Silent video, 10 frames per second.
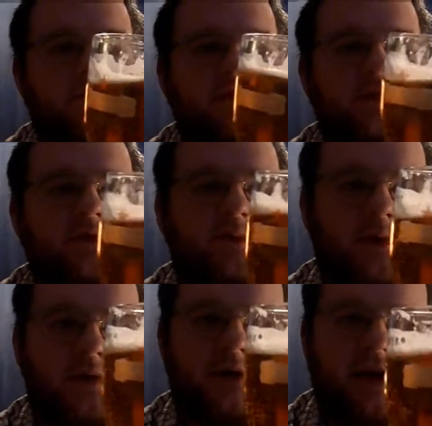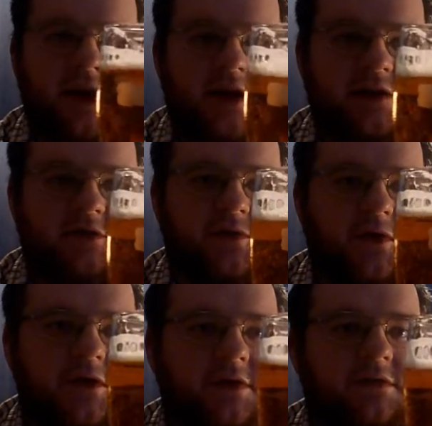Since the pour, the head has
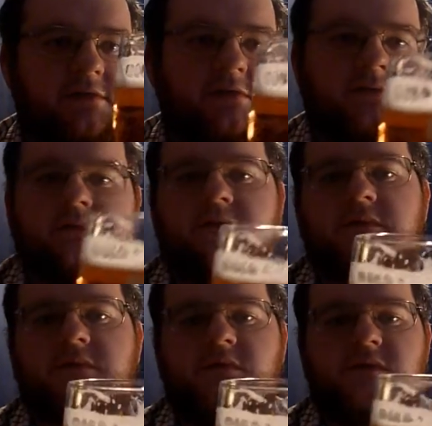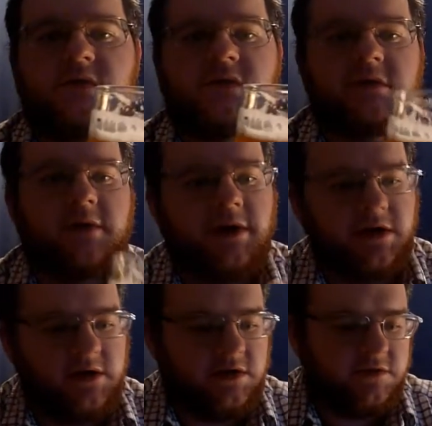fallen quite a
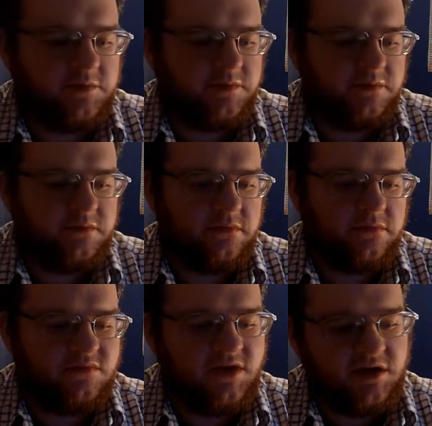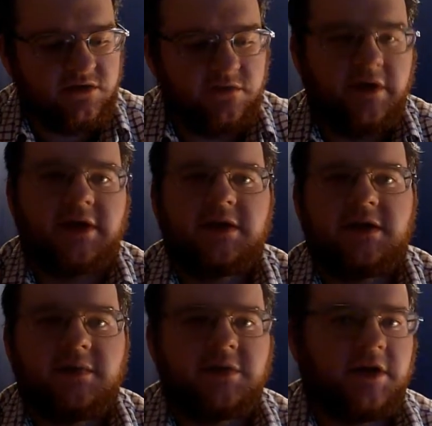lot. It's not great at
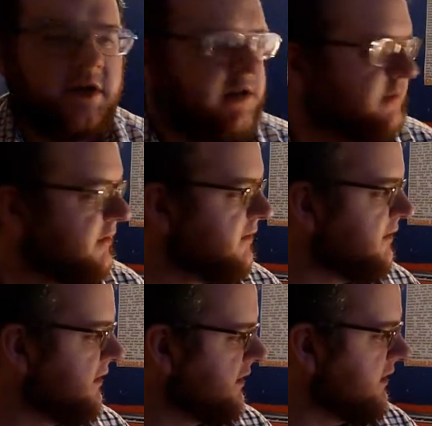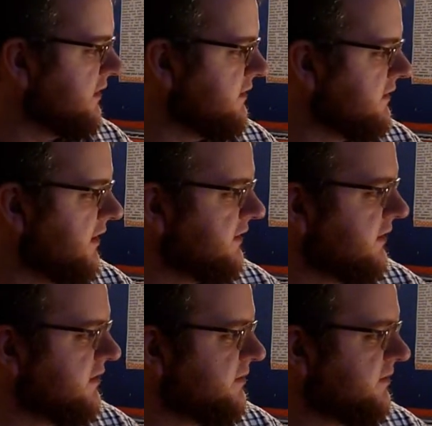keeping the head, but it's not
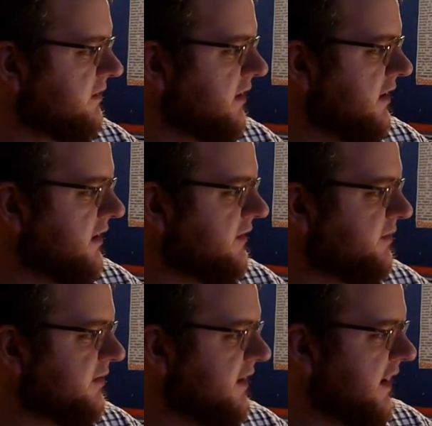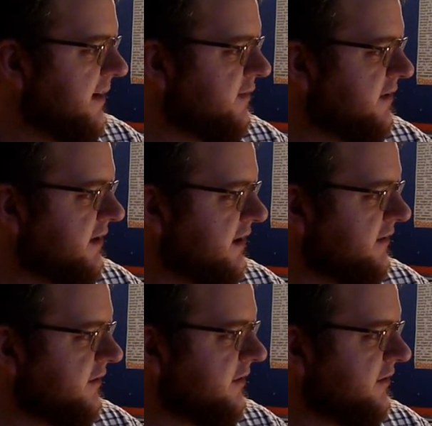terrible. It's a pretty ambery
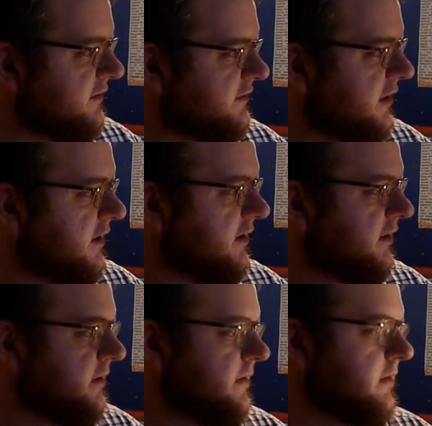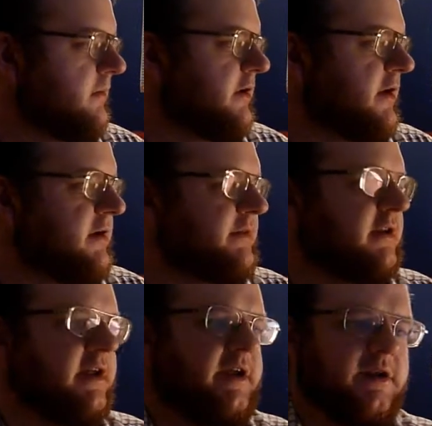kind of orange color when held up
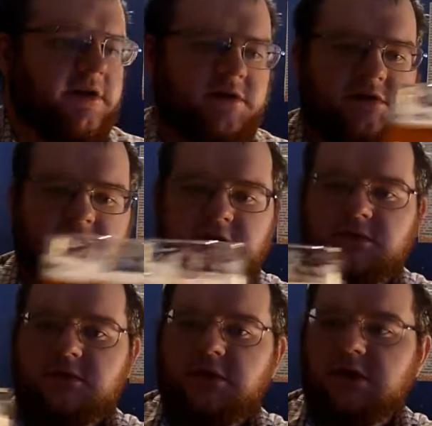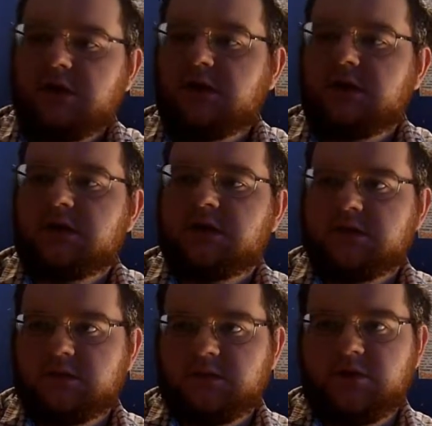to light, and it's,
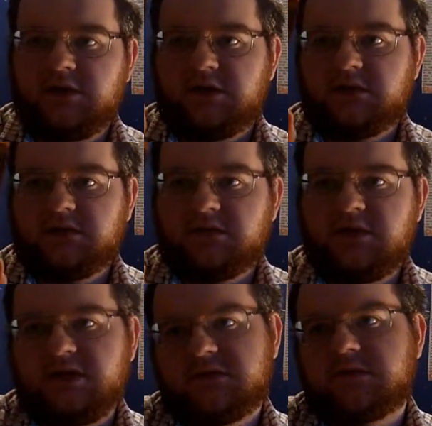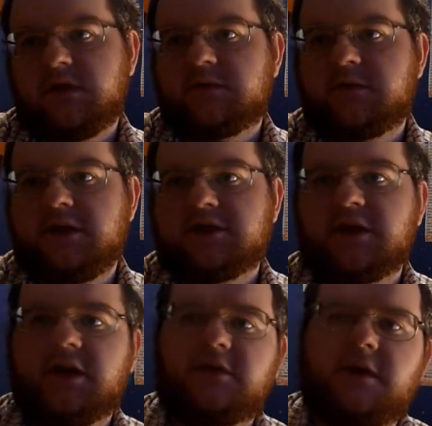pretty, it remains
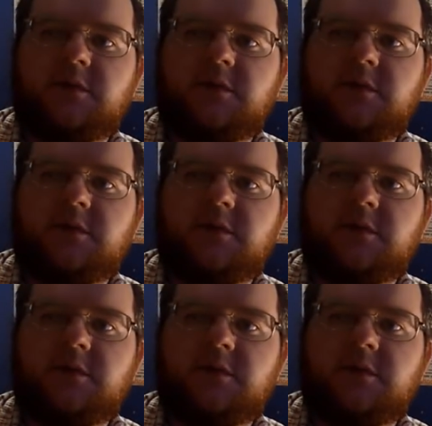kind of